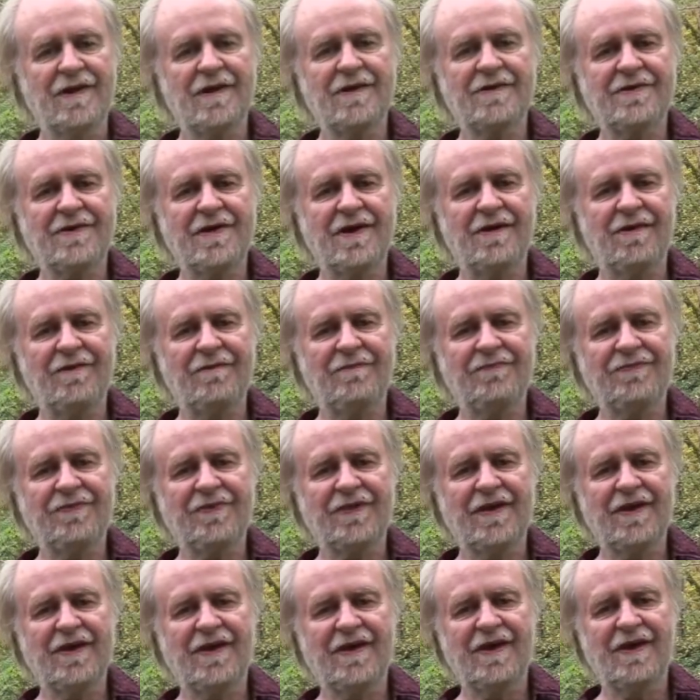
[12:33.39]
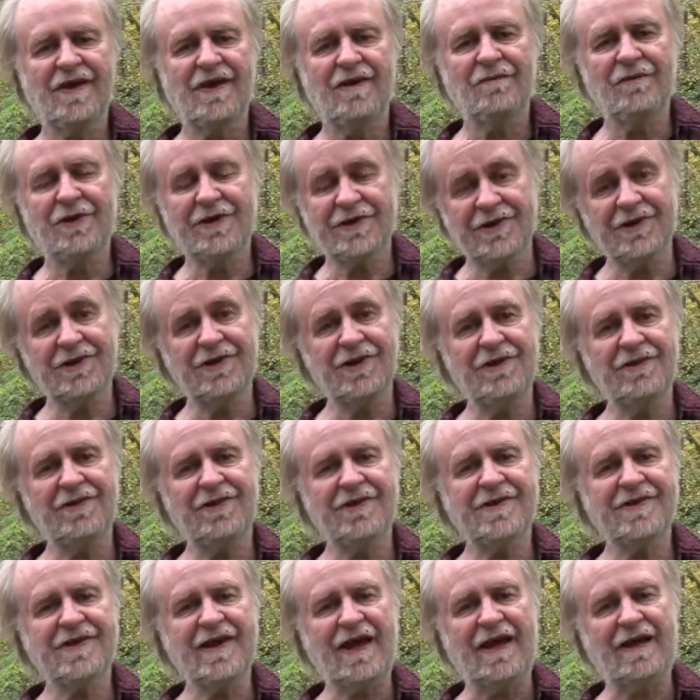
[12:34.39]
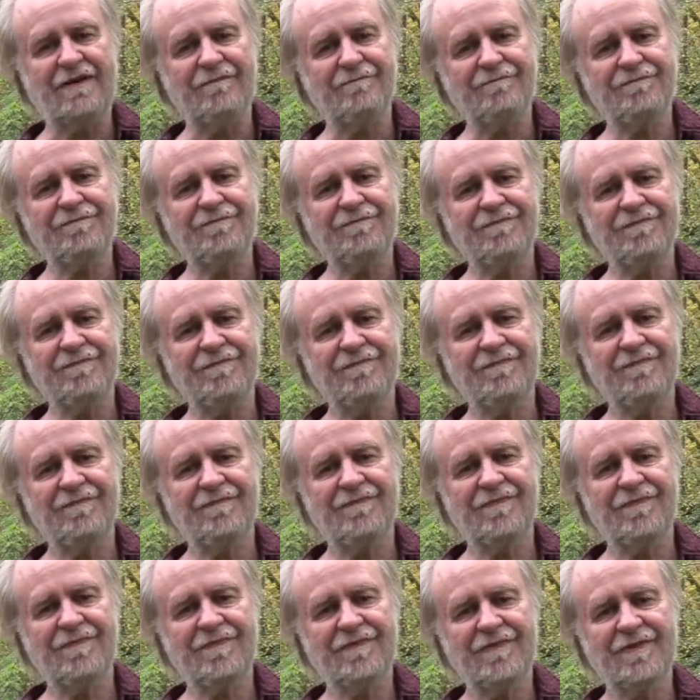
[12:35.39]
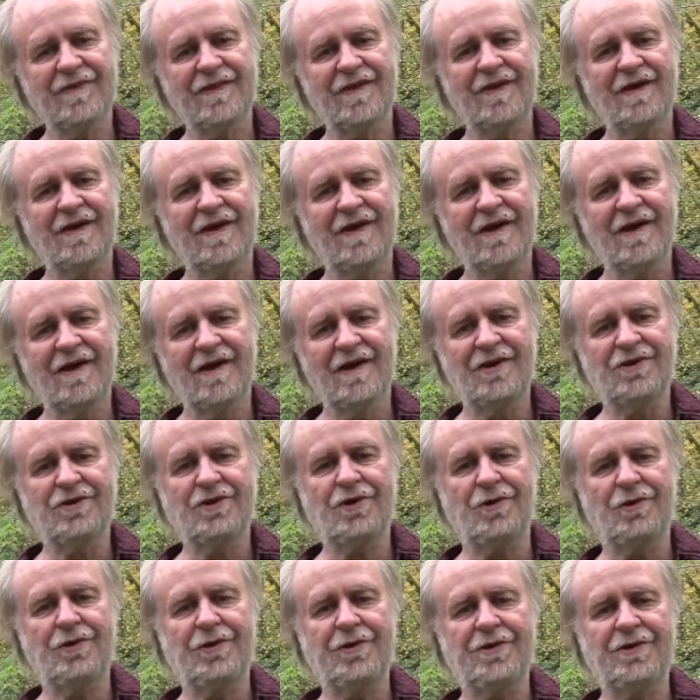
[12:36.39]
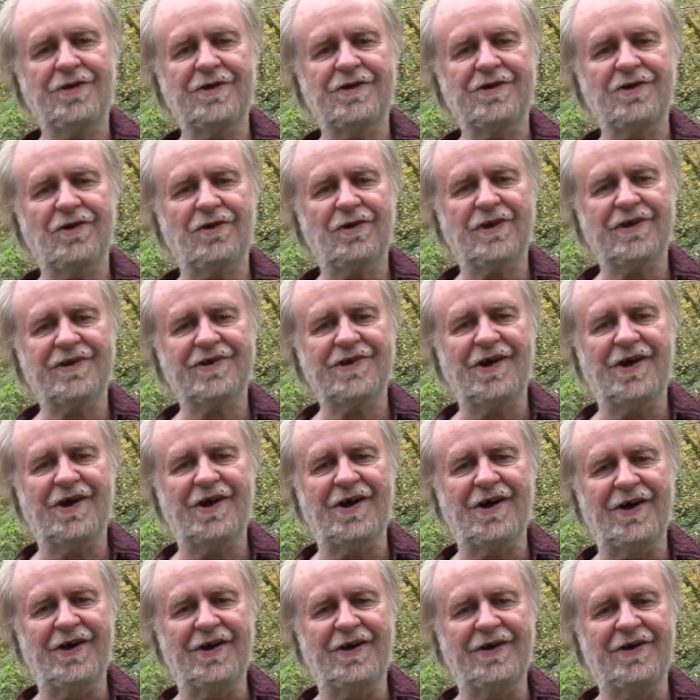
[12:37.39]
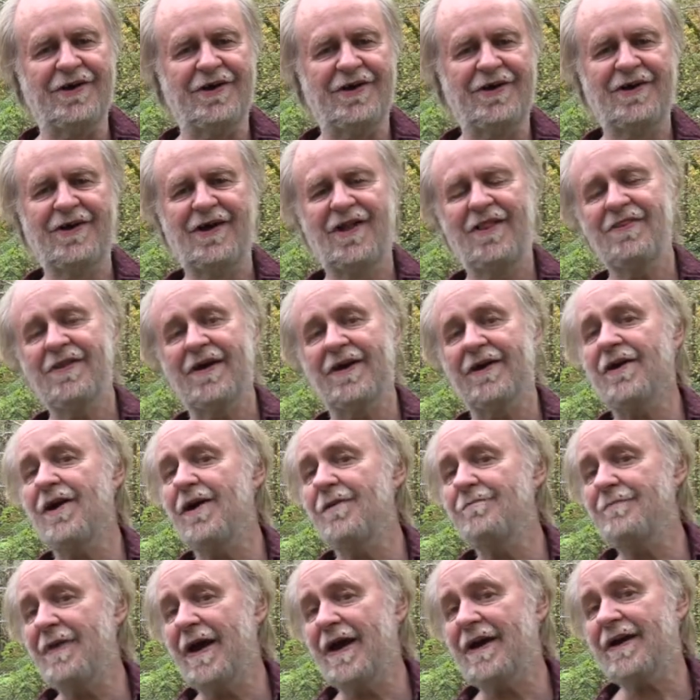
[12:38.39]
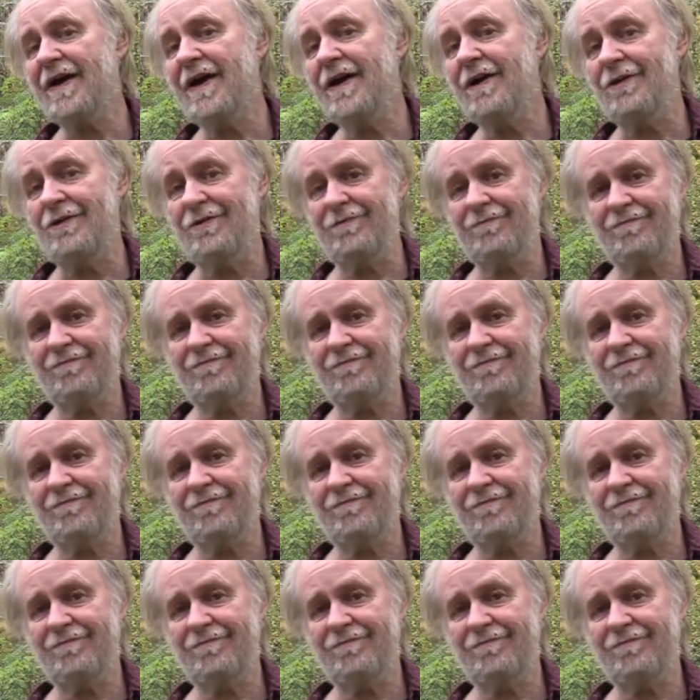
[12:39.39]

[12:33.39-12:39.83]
So wishing you the same. Go to the dark side and come back out.